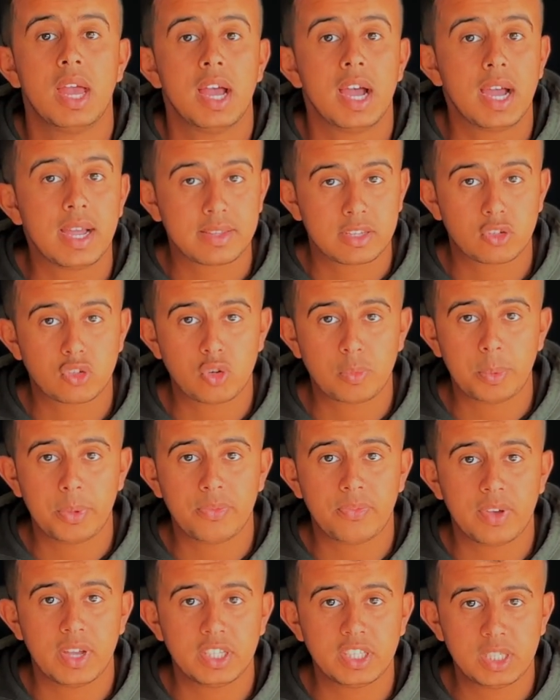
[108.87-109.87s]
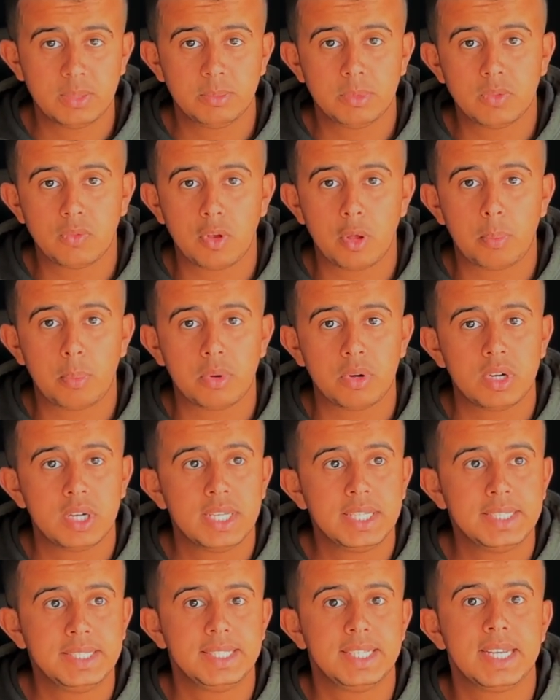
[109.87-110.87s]
As a Shopify theme developer,
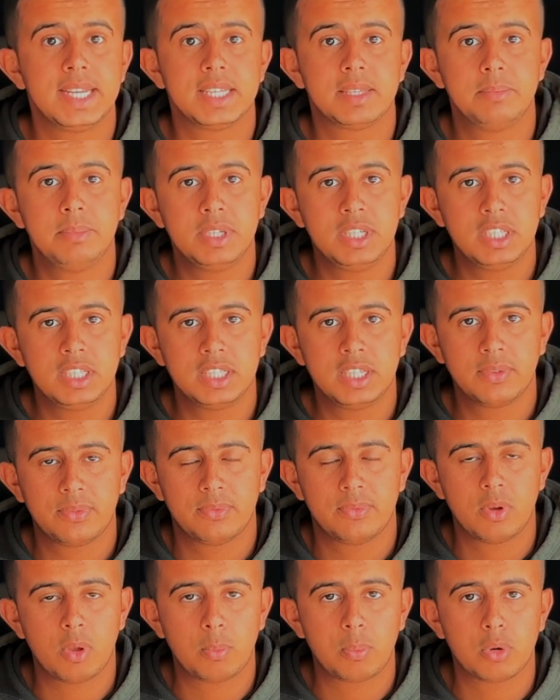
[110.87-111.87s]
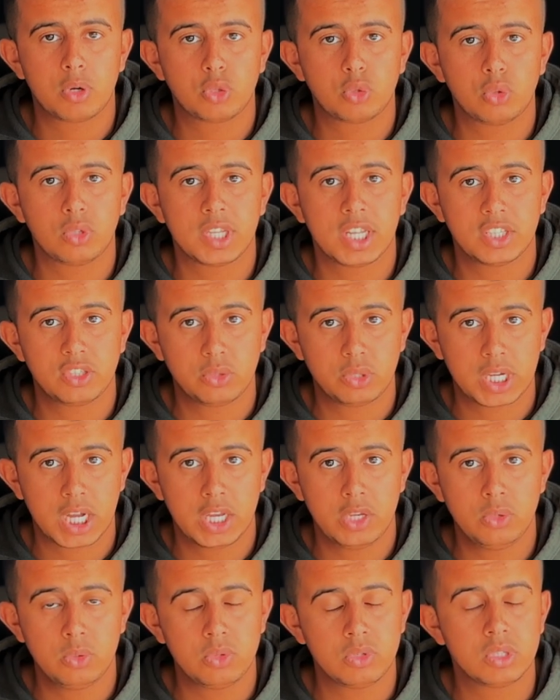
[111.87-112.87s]
there is many developer tools that you can
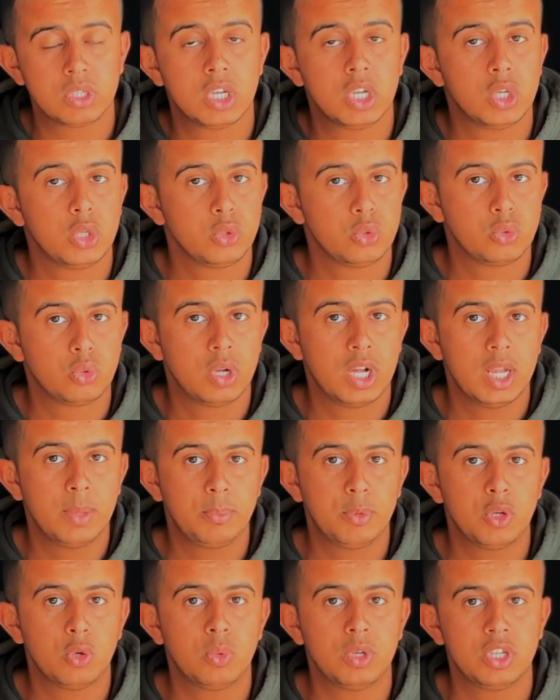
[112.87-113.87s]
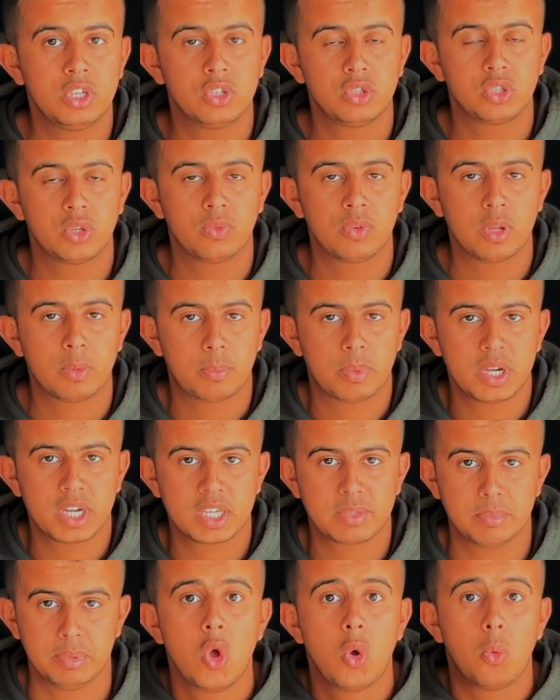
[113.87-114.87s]
use to help you with your developer experience.